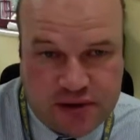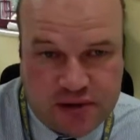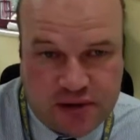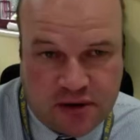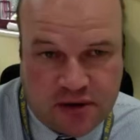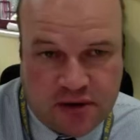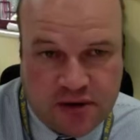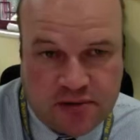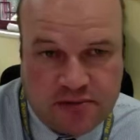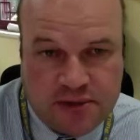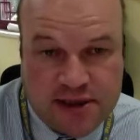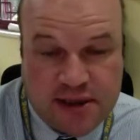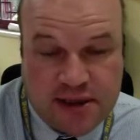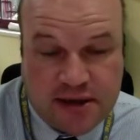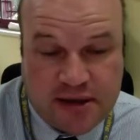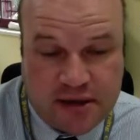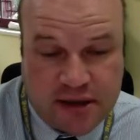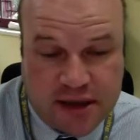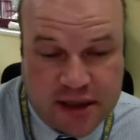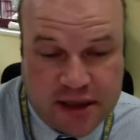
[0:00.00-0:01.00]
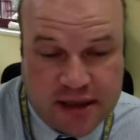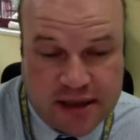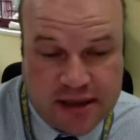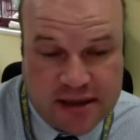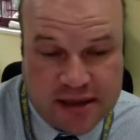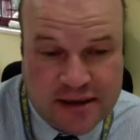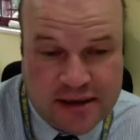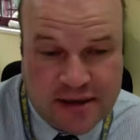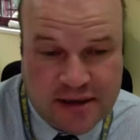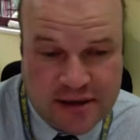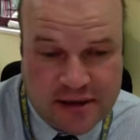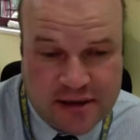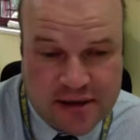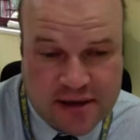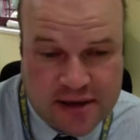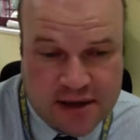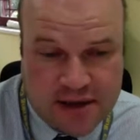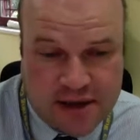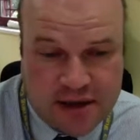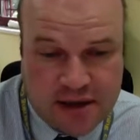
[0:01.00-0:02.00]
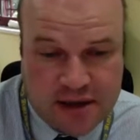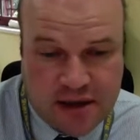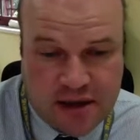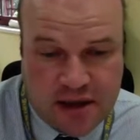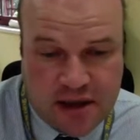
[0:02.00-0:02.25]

or particularly interior design.